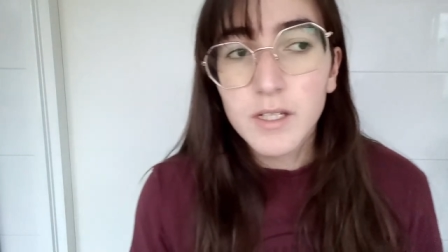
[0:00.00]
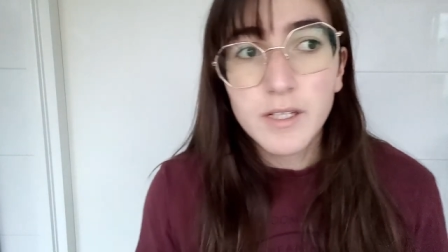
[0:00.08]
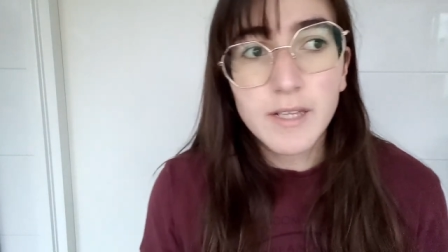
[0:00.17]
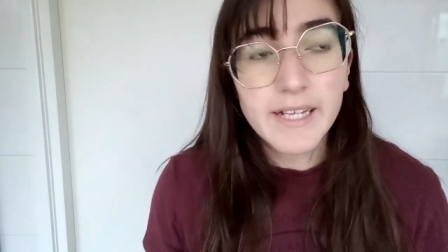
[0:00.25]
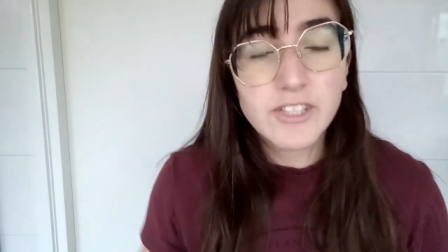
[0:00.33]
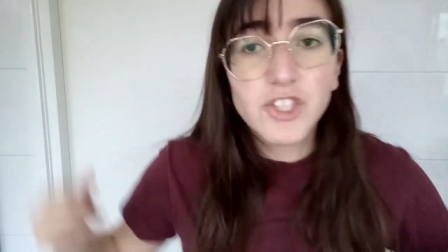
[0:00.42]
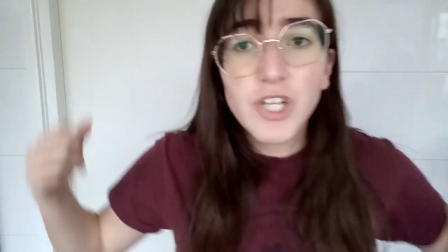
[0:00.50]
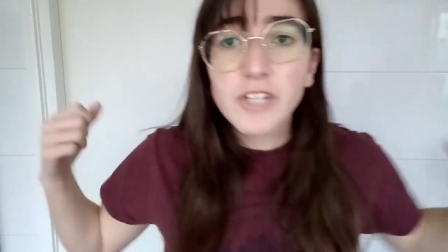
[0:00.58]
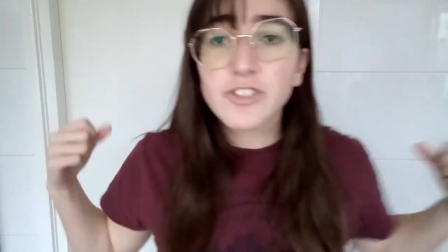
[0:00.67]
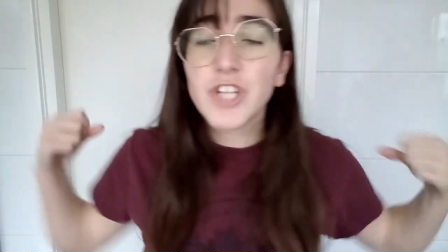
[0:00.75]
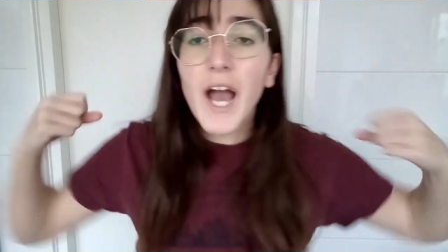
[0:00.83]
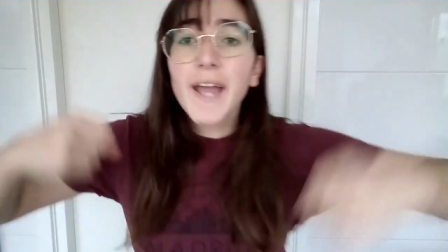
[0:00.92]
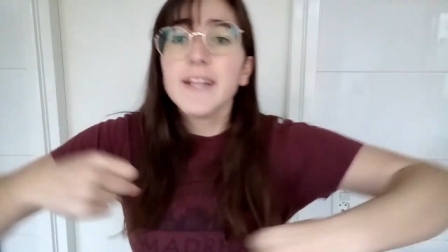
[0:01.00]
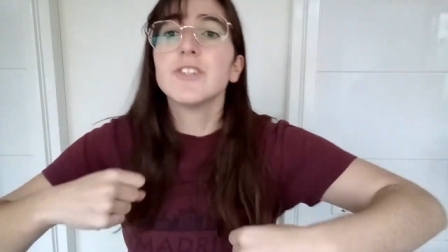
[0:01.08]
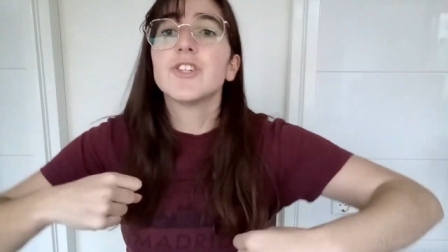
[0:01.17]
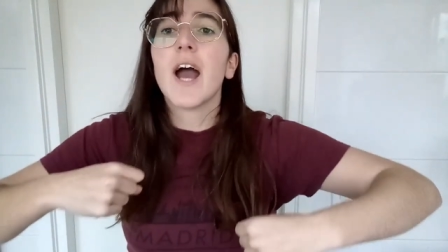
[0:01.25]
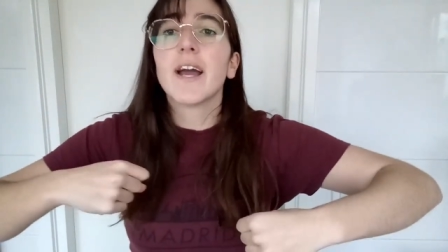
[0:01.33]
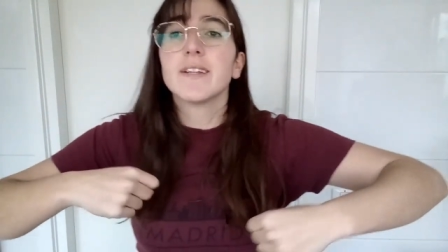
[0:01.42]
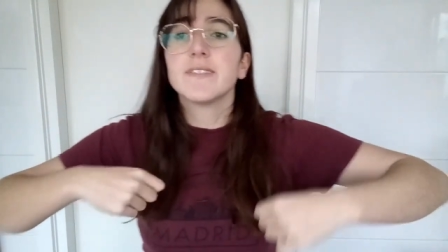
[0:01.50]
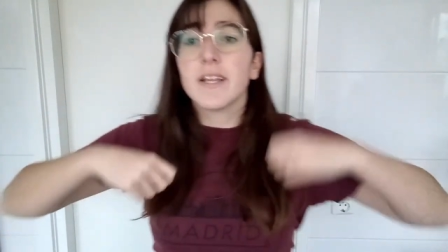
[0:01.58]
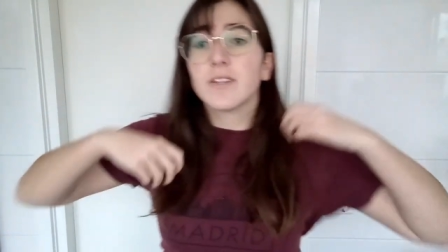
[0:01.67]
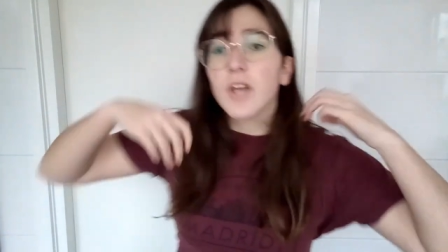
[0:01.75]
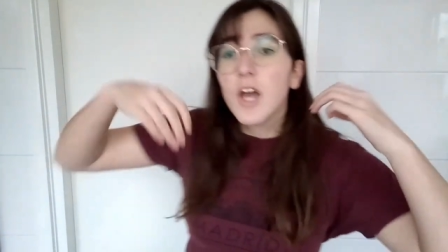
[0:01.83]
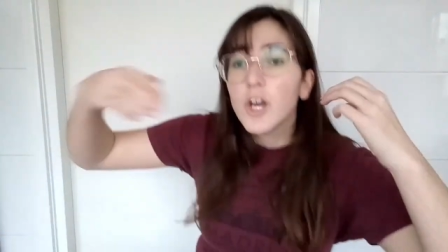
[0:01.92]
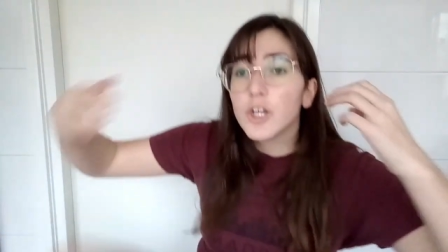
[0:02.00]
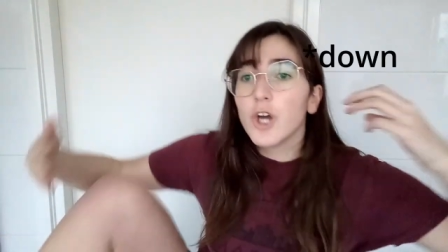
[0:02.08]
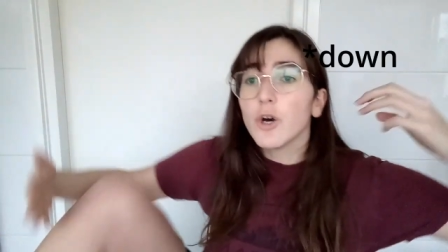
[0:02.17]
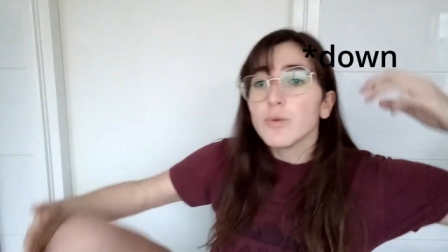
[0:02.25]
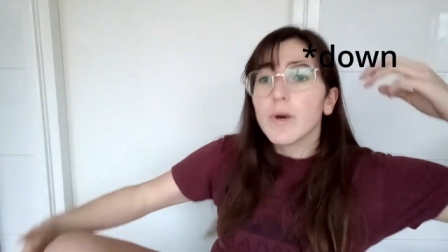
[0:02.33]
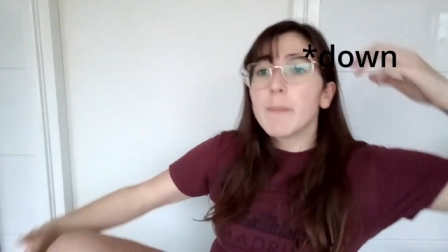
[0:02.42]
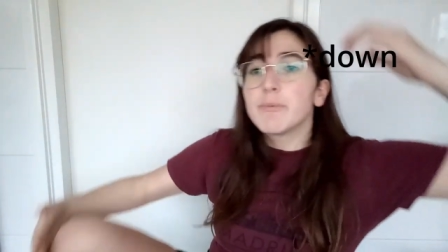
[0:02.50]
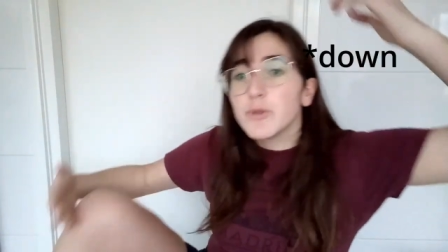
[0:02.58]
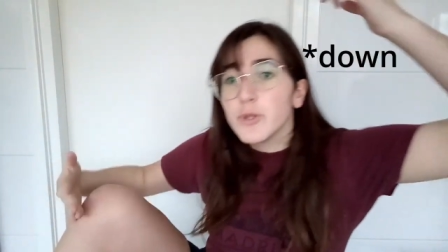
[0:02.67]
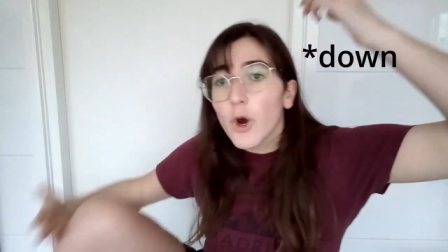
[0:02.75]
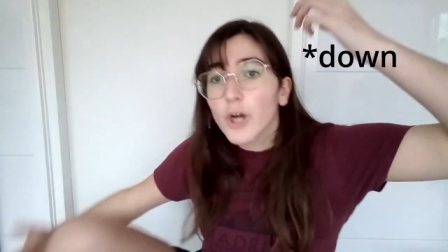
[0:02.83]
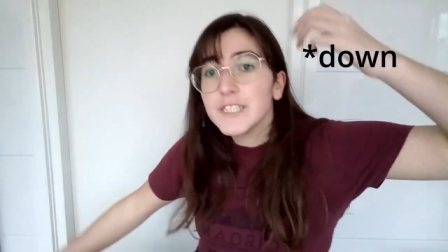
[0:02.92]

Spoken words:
Like, giant jackets that go up to your